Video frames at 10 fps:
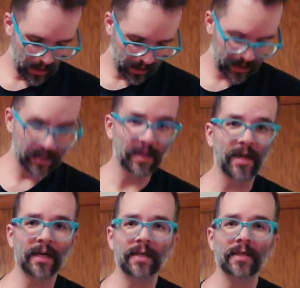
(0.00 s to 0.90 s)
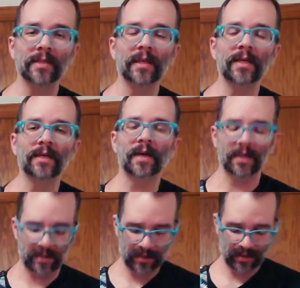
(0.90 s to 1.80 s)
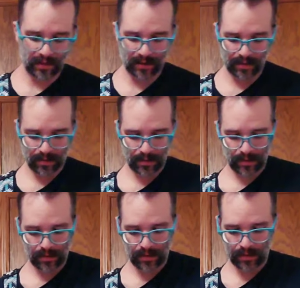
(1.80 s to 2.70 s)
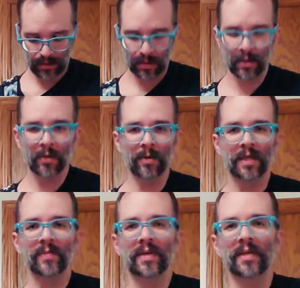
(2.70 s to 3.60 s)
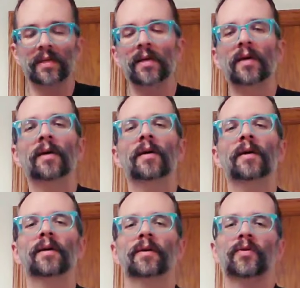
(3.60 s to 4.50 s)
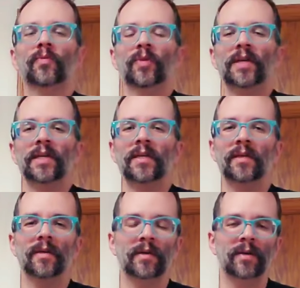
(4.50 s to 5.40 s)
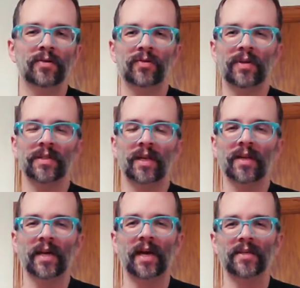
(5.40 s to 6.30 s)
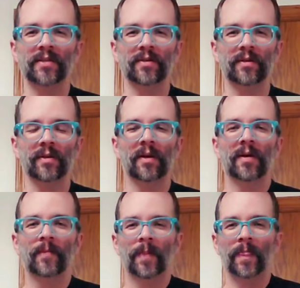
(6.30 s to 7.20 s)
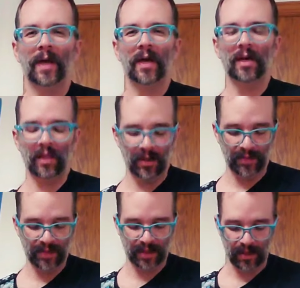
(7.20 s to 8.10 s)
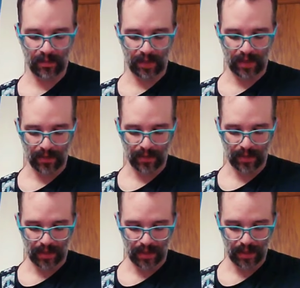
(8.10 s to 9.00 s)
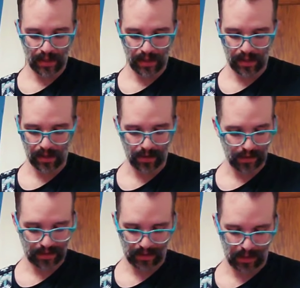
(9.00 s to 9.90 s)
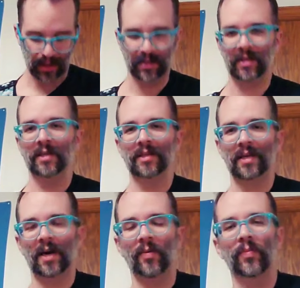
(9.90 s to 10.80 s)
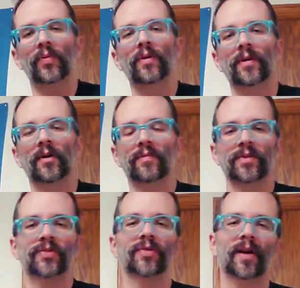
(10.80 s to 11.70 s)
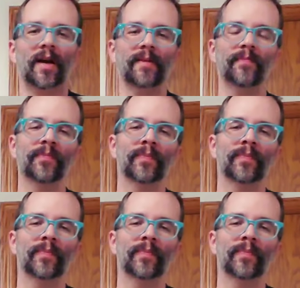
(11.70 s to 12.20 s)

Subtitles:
I think the neck gets that nice, creamy, gritty sort of Telecaster lipstick pickup thing. You know, it doesn't get the output of a Strat.